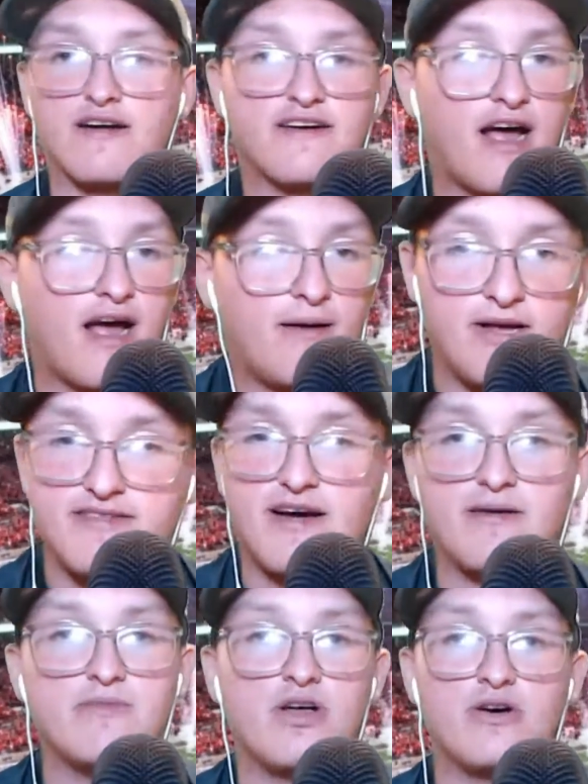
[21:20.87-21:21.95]
Comment
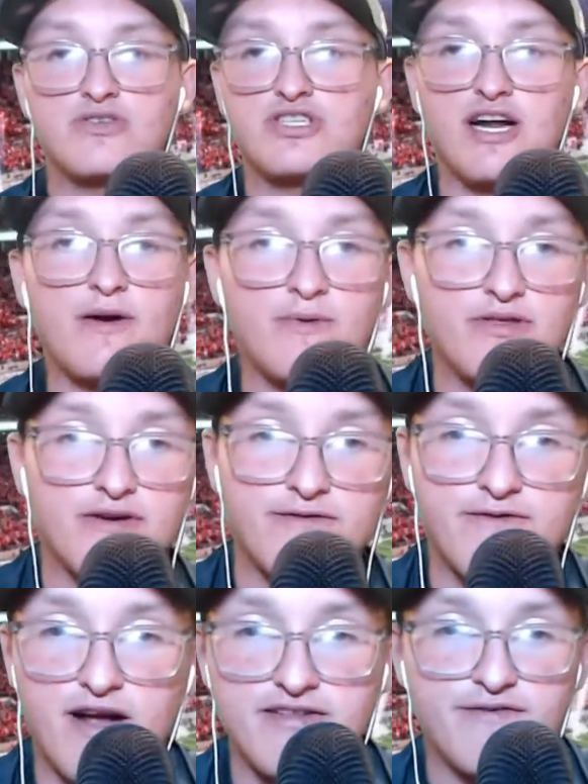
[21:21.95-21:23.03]
down below. Share with your
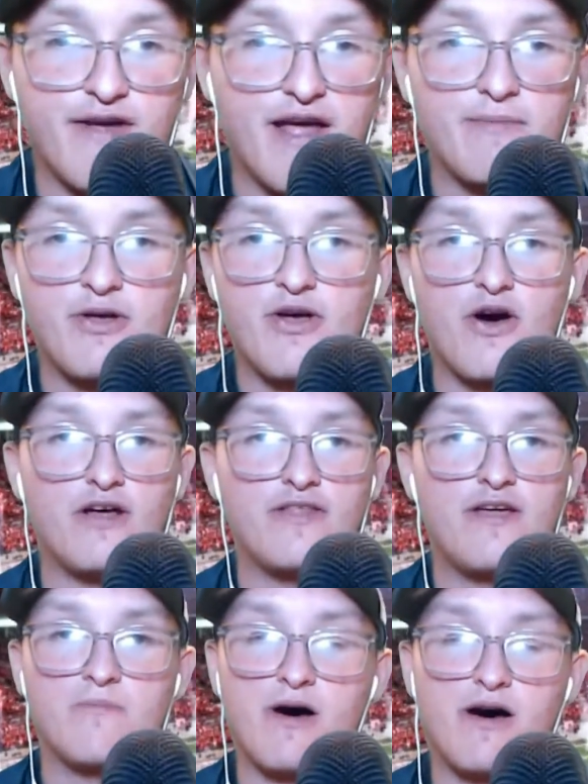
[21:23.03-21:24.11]
friends, family, all
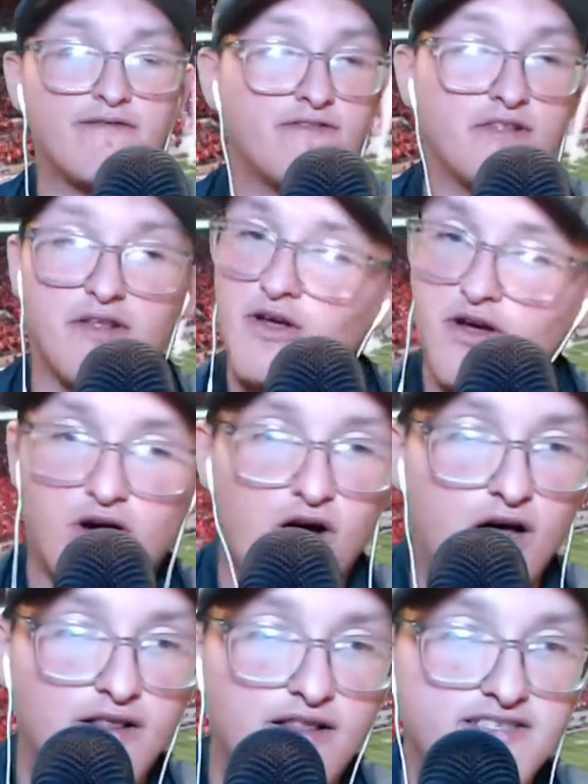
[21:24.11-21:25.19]
the above.
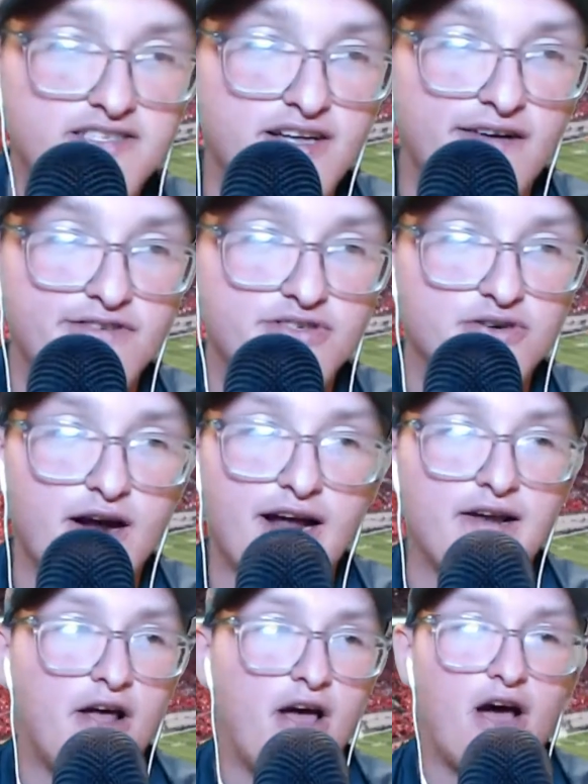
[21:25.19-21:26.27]
All that stuff is
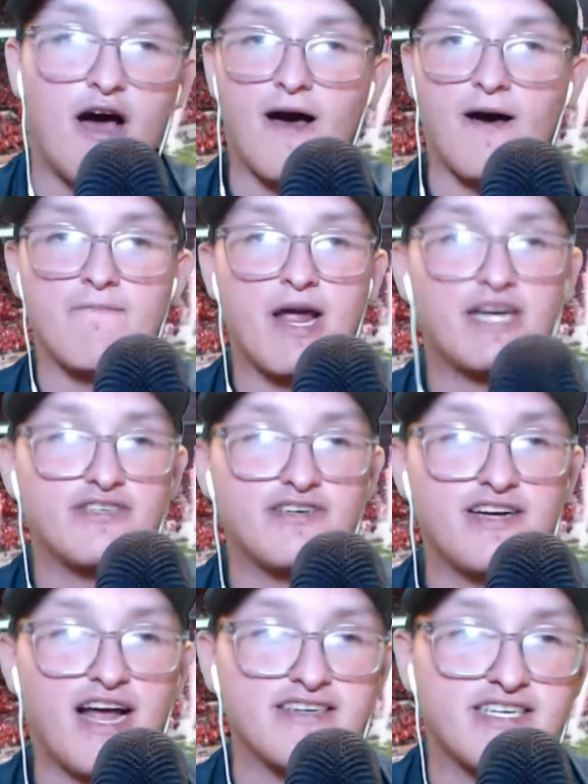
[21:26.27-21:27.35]
great. Make sure
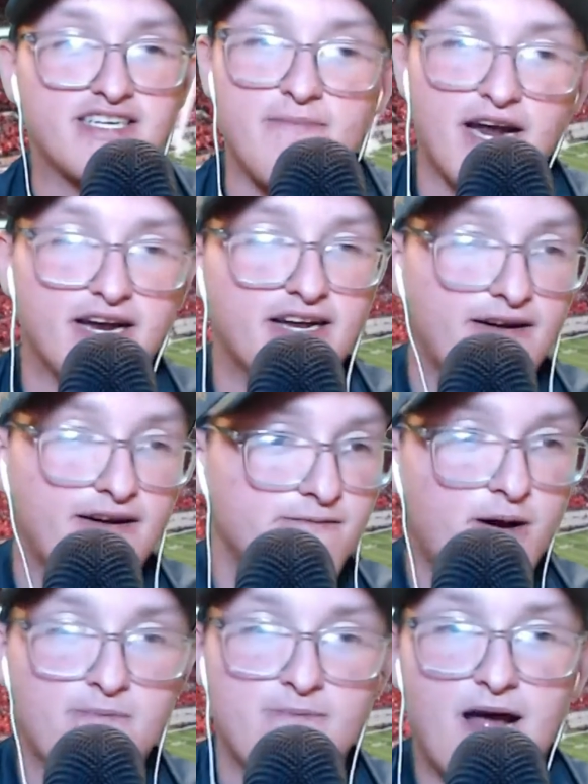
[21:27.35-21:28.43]
you guys keep making every
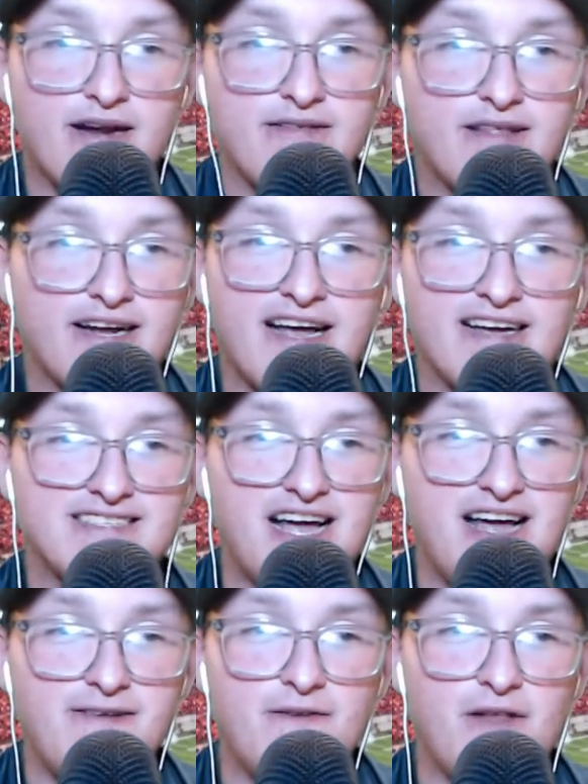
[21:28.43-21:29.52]
moment matter, like I
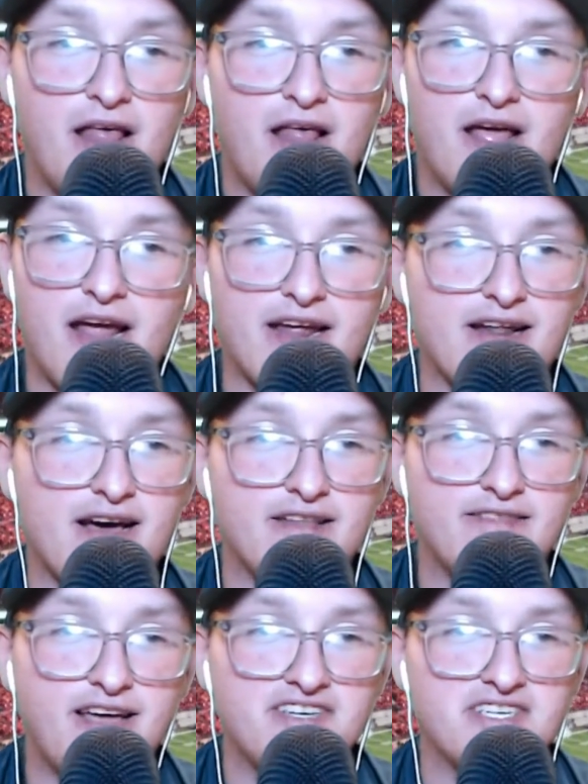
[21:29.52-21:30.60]
said. And
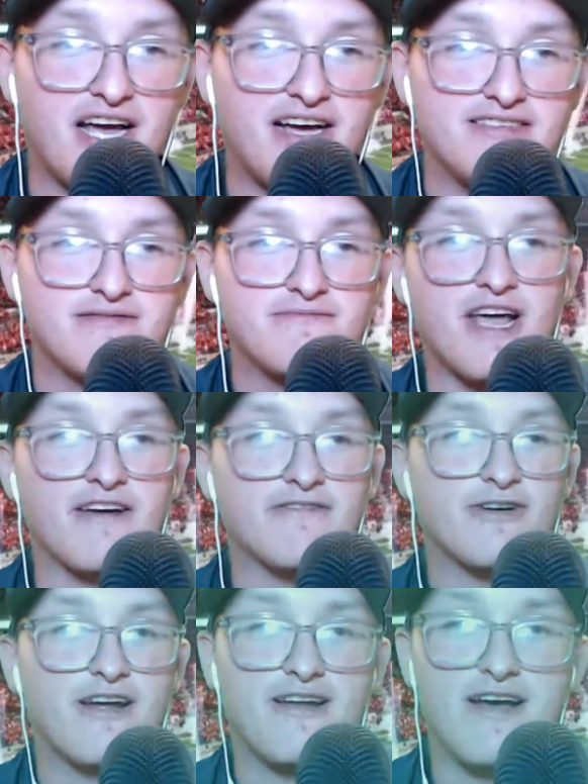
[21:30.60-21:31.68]
thanks, guys. Have a
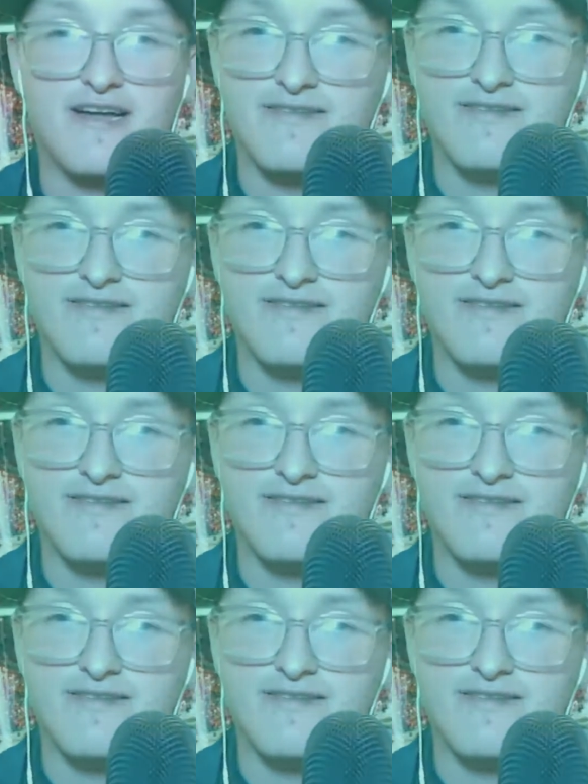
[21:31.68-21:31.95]
great night.